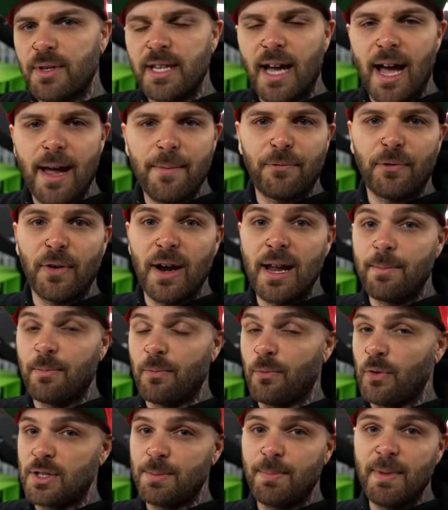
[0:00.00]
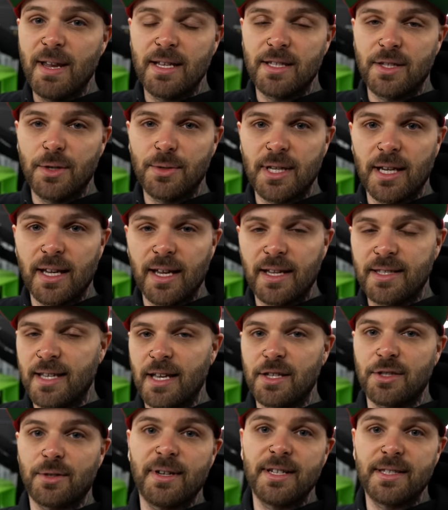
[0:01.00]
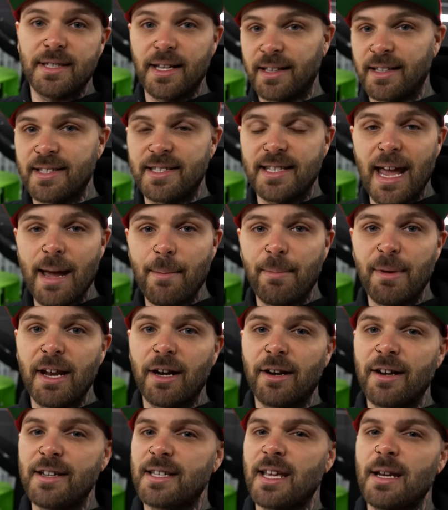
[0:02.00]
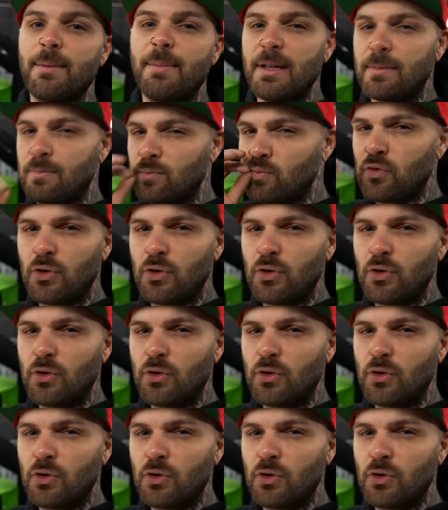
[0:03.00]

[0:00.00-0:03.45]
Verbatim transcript: time frame, which means using accessories like the Stampinator is gonna be